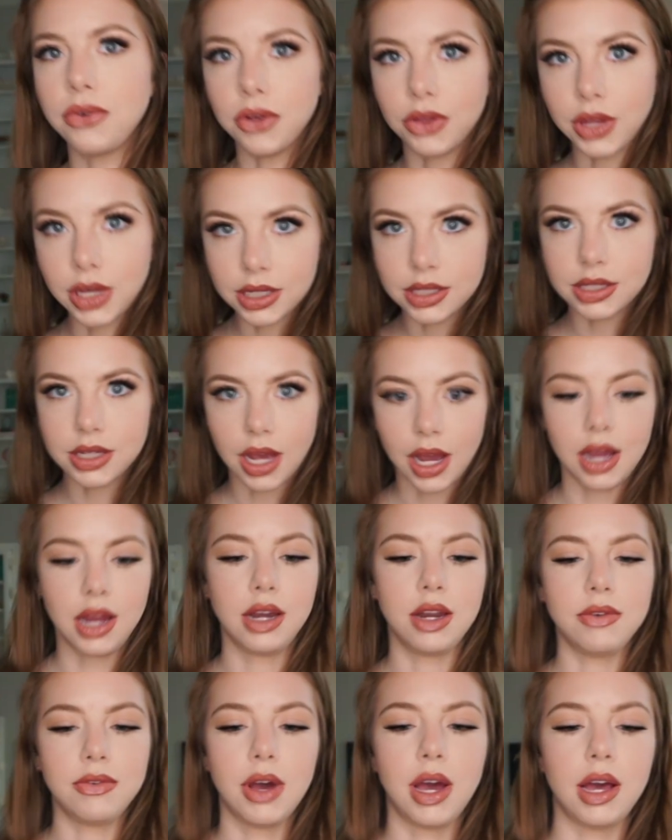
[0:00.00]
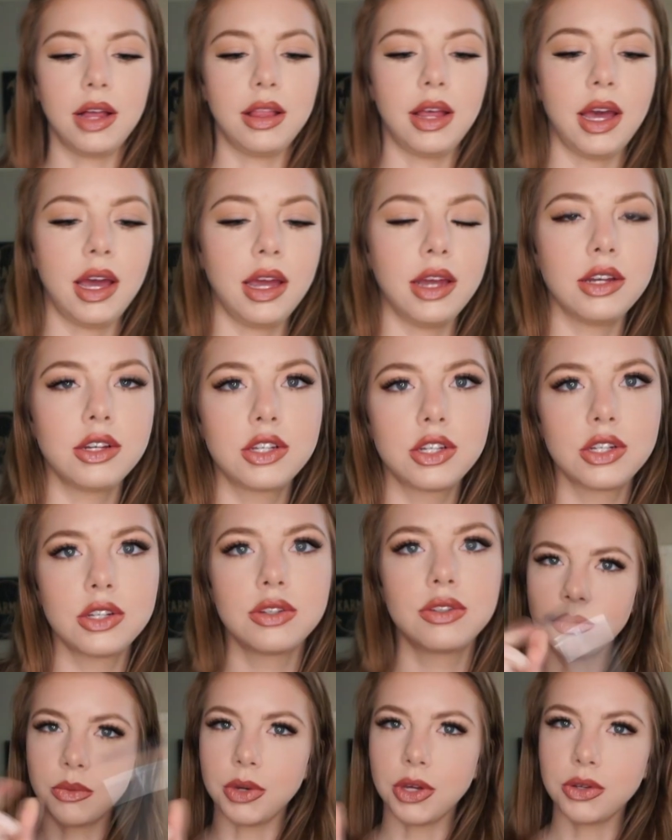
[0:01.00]
for this kind of highlight,
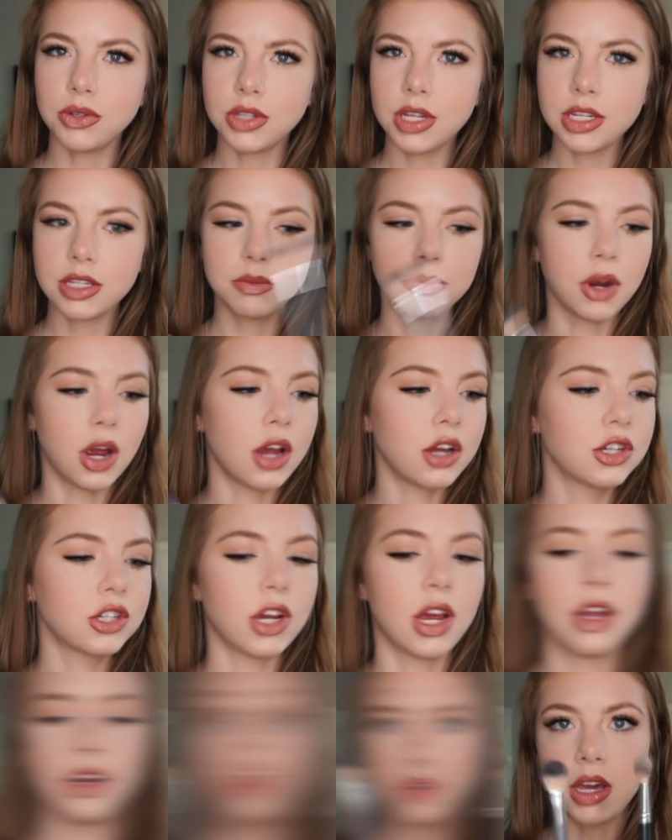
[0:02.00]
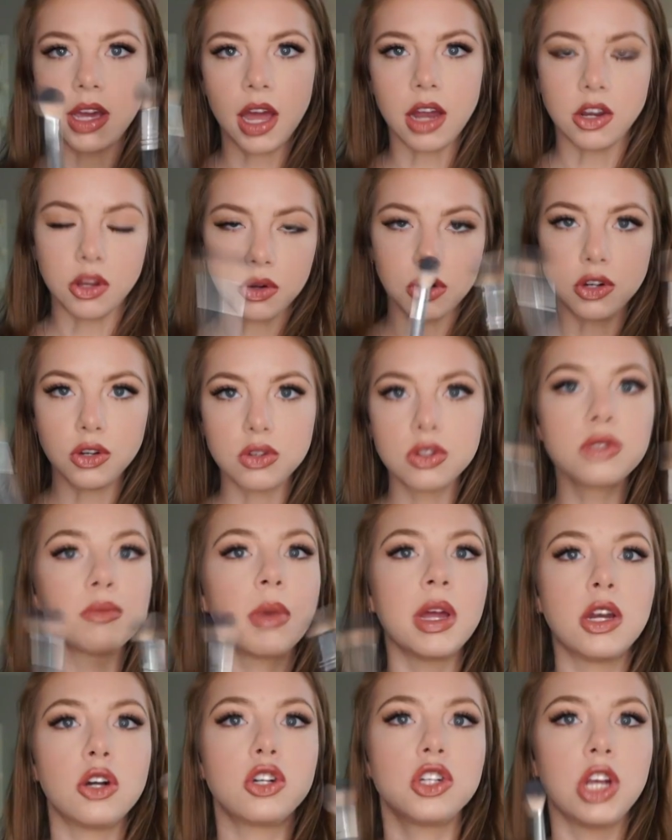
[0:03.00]
we use this brush. And again, you can use
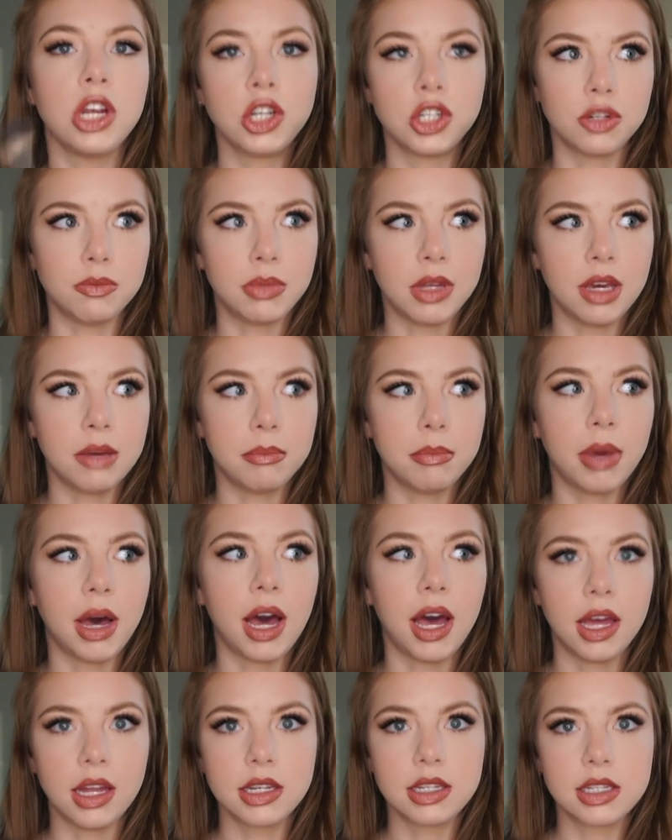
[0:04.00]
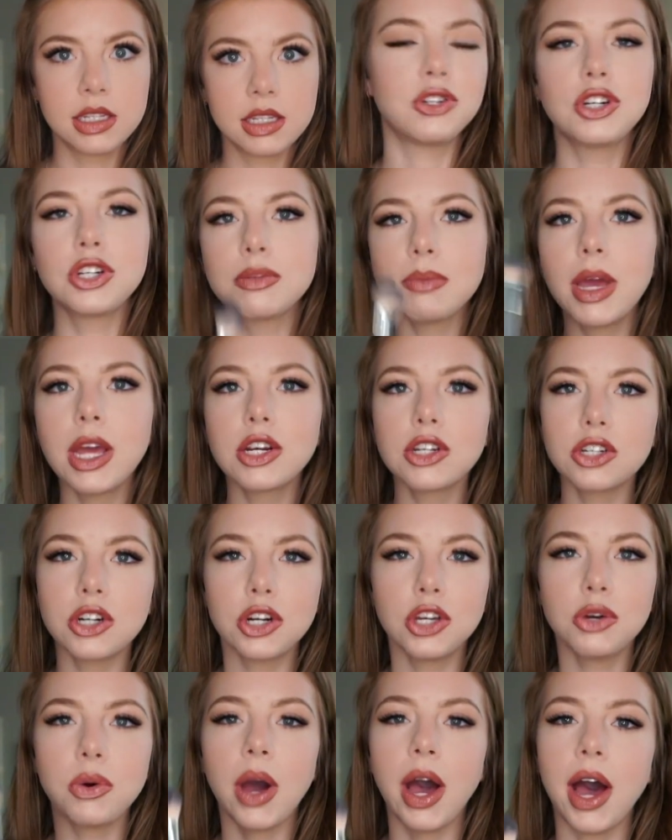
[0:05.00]
them interchangeably, but just make
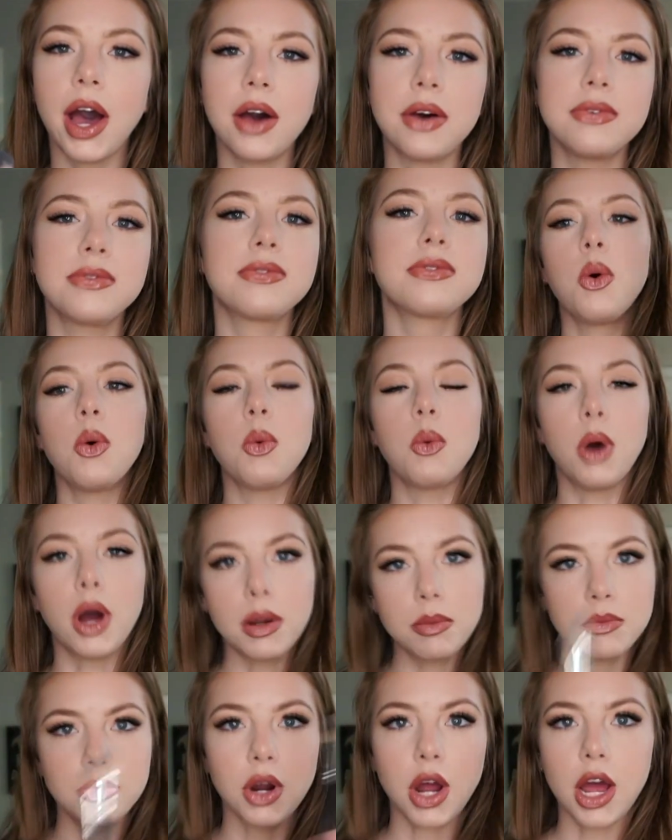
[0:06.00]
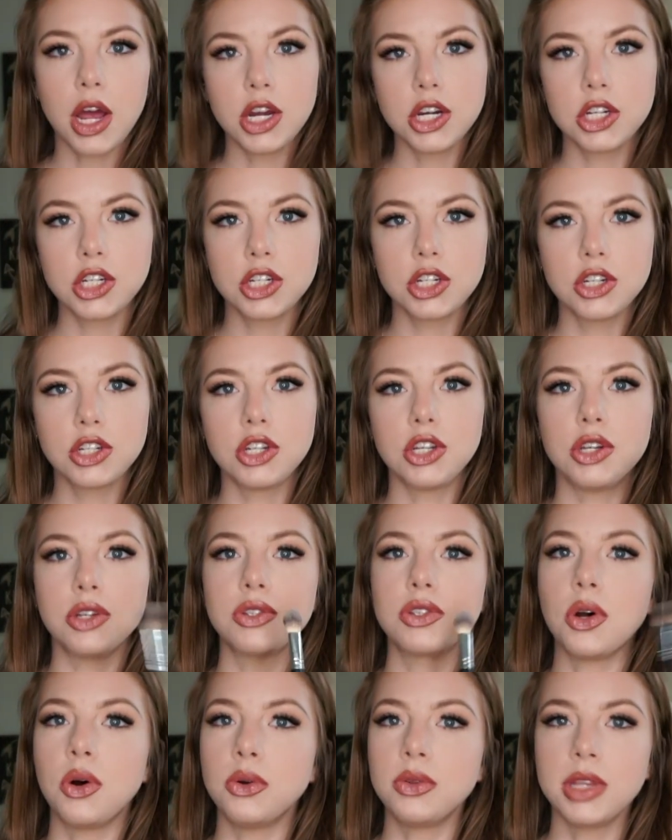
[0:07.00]
sure you have one brush to
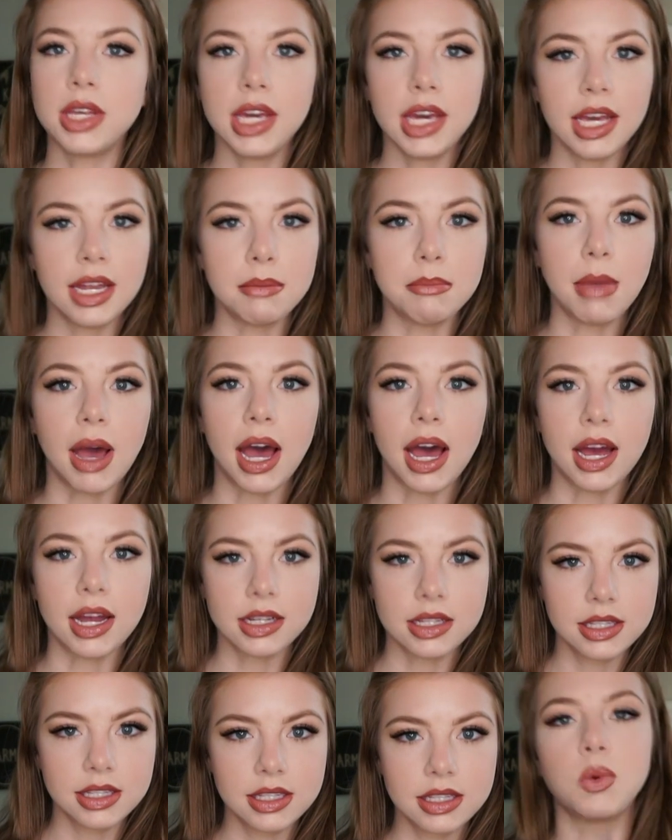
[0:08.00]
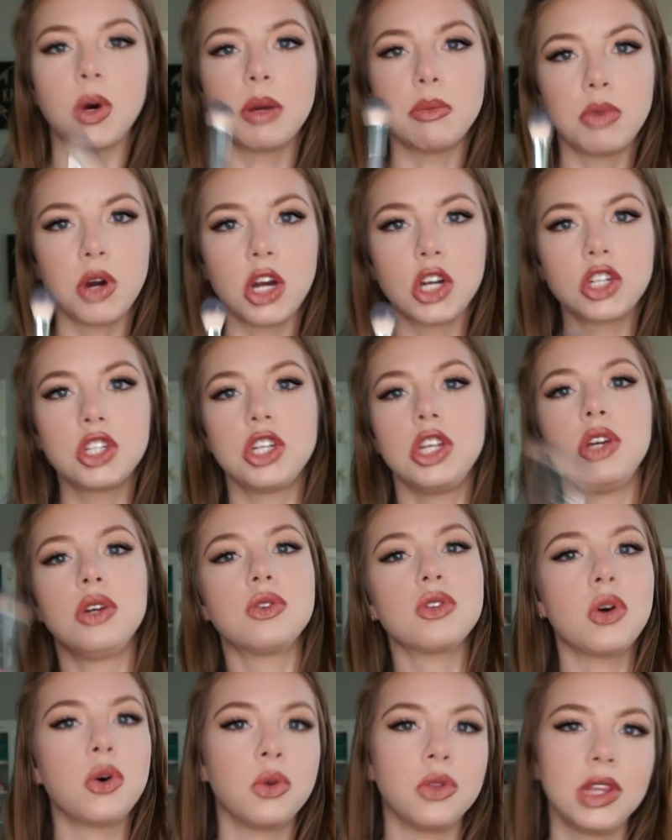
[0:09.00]
use only in mattes, one brush to
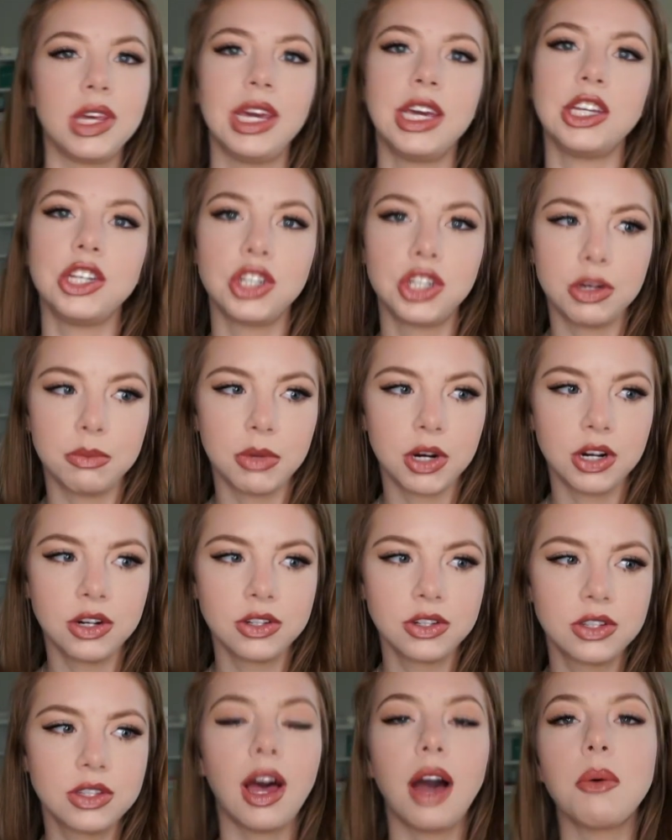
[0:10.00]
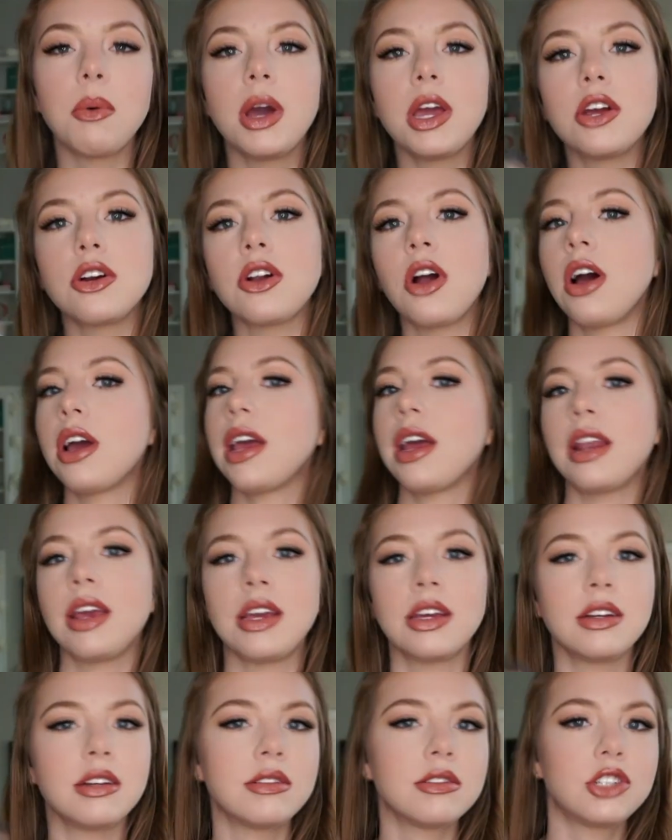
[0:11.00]
use only in shimmers. That way you're not
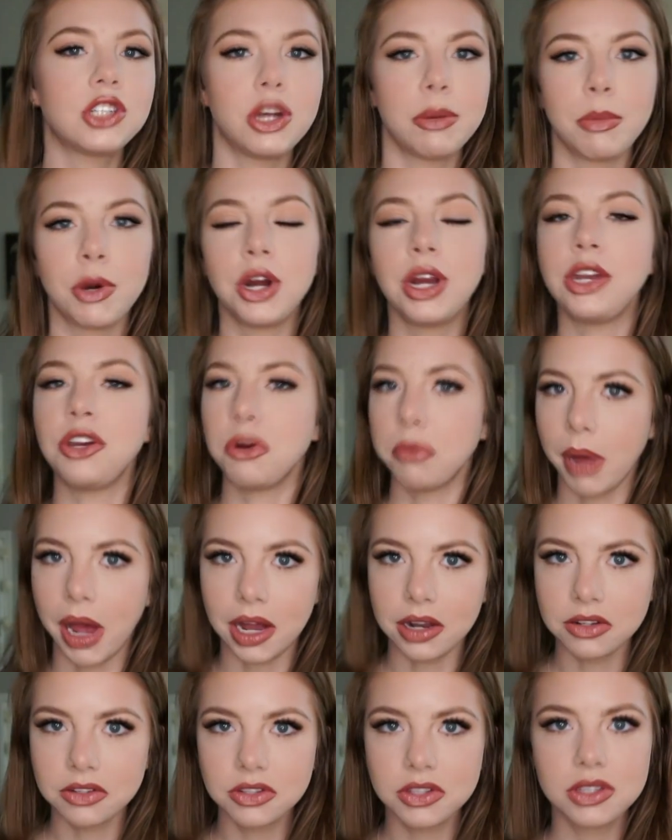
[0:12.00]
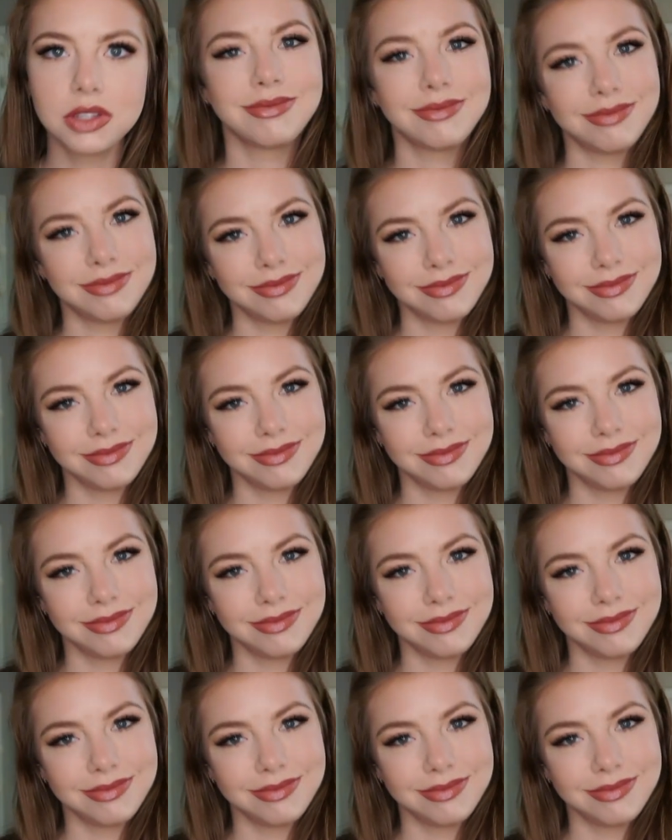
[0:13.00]
getting shimmer in your mattes.